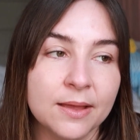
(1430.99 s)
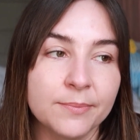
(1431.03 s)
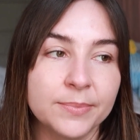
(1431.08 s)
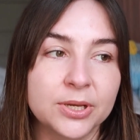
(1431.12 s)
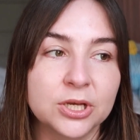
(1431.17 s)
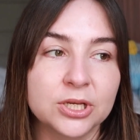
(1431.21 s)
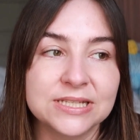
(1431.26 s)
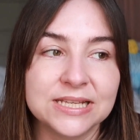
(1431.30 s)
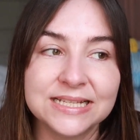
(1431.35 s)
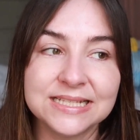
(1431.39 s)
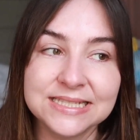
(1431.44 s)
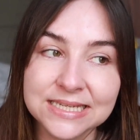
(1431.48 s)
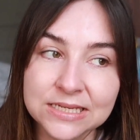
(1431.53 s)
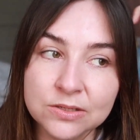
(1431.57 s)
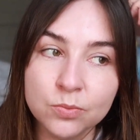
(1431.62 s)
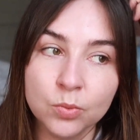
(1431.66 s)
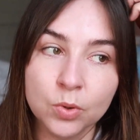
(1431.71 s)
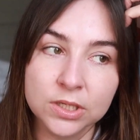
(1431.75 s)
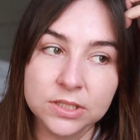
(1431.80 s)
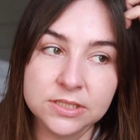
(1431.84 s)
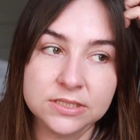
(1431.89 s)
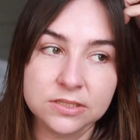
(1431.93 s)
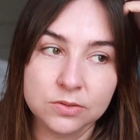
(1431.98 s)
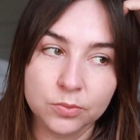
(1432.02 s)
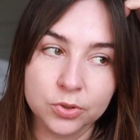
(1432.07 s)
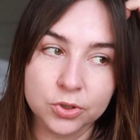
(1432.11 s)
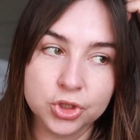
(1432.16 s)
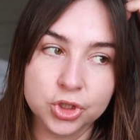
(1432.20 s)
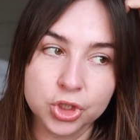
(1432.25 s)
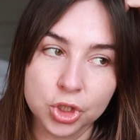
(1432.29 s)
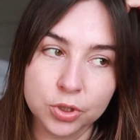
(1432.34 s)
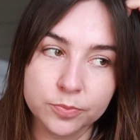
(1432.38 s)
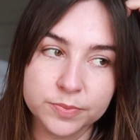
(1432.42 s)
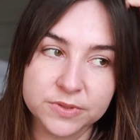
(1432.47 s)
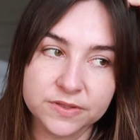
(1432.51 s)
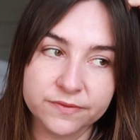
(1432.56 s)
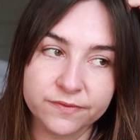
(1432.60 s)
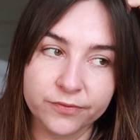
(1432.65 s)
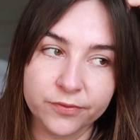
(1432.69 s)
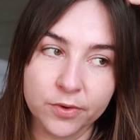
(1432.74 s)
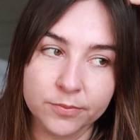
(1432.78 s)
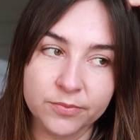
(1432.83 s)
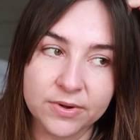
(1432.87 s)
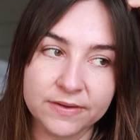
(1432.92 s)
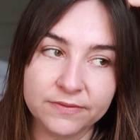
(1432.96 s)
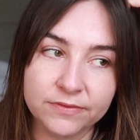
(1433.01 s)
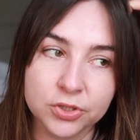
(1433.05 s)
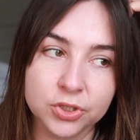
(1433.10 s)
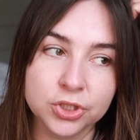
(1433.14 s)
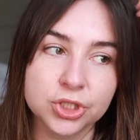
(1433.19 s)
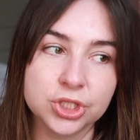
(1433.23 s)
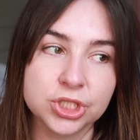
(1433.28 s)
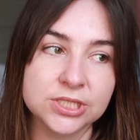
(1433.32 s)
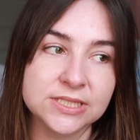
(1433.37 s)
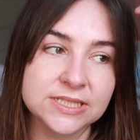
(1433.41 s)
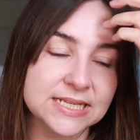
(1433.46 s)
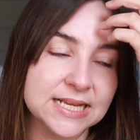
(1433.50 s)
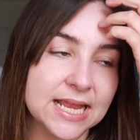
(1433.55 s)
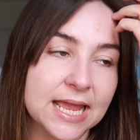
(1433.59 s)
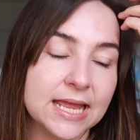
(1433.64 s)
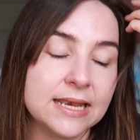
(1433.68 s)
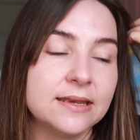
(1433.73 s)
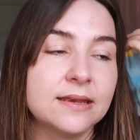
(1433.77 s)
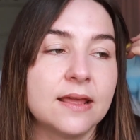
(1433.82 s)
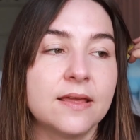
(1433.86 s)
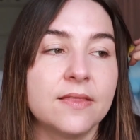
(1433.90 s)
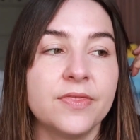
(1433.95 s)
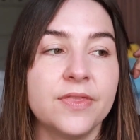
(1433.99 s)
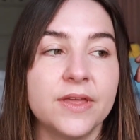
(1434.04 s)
Because I've seen ones that were dupes from Revolution Skin